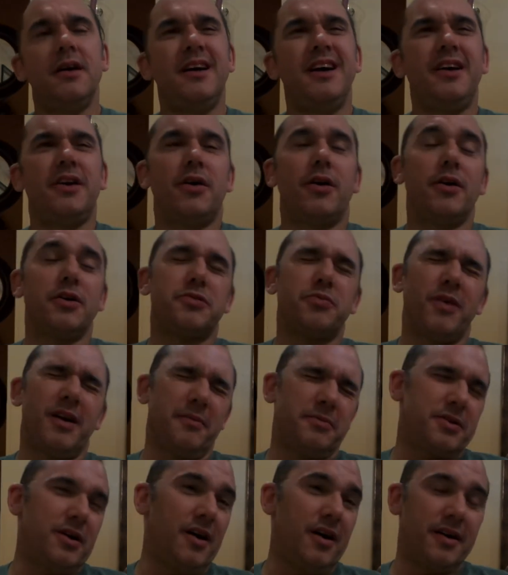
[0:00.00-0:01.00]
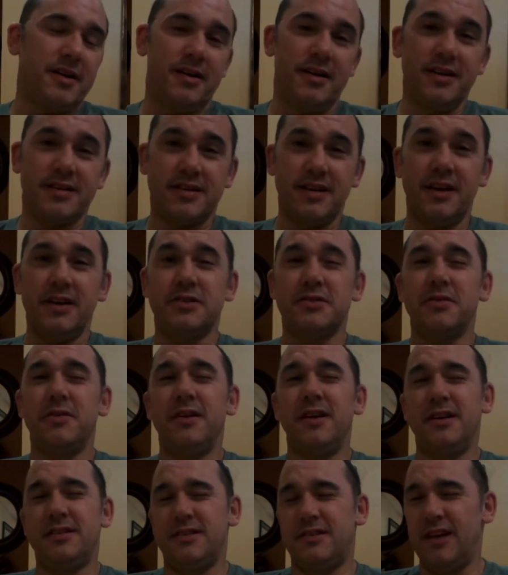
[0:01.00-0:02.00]
it hurts when I'm talking. This thing is,
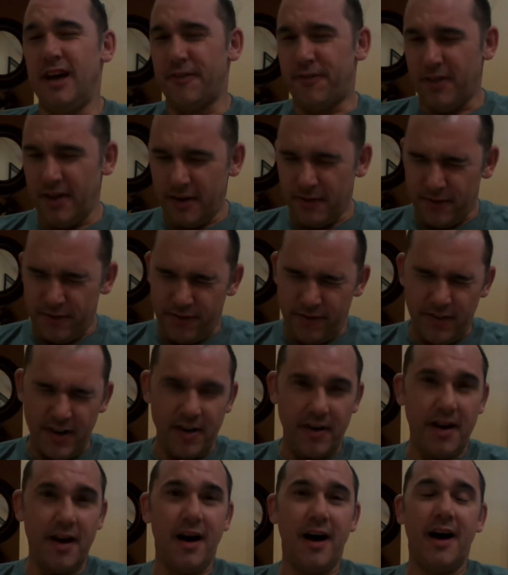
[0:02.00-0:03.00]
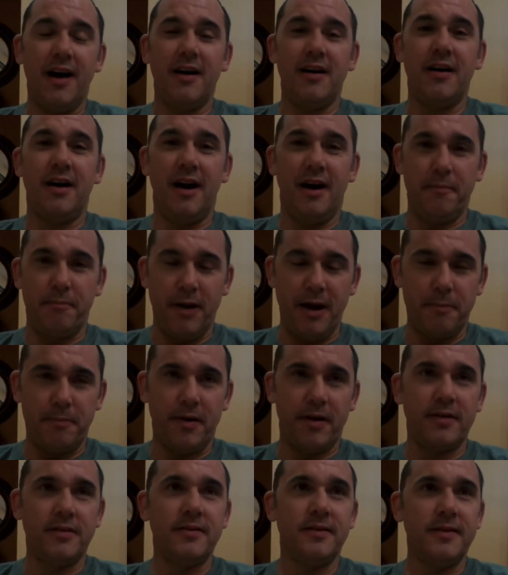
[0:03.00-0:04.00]
is definitely a very hot, hot
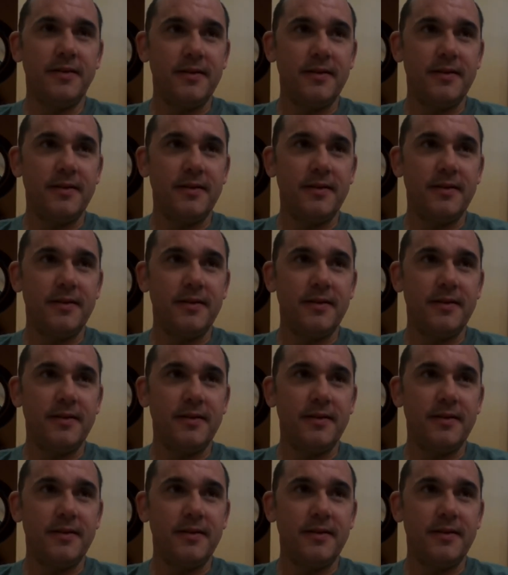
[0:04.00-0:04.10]
pepper.